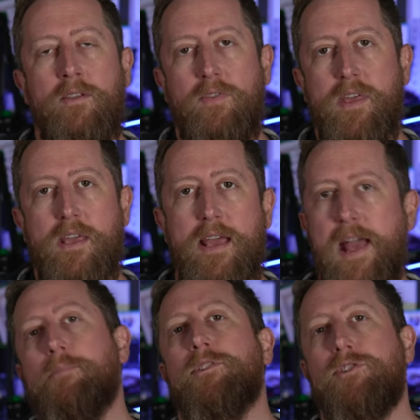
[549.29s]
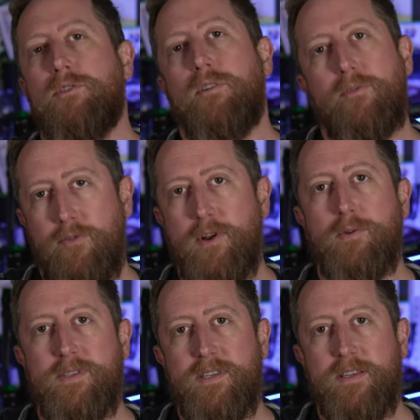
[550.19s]
the amateur
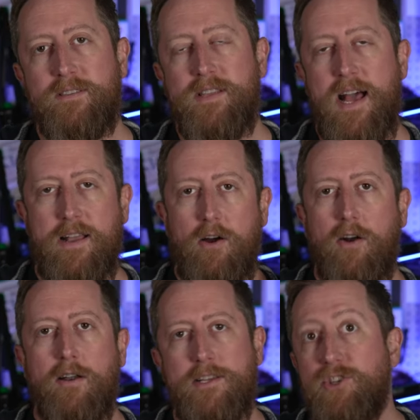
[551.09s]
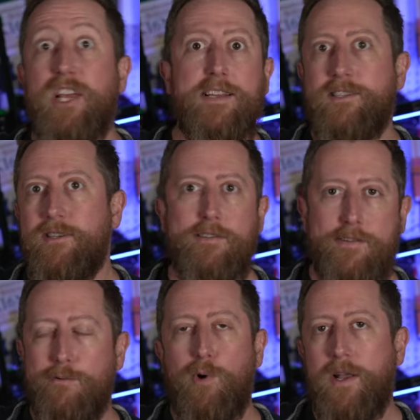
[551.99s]
frequencies that are adjacent
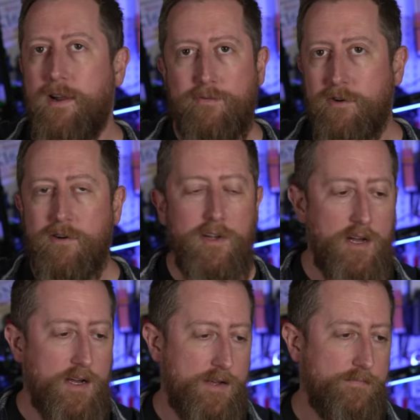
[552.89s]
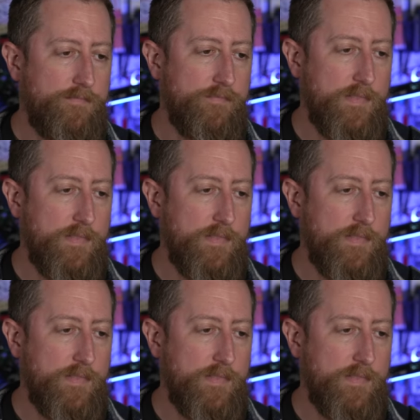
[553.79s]
to whatever um,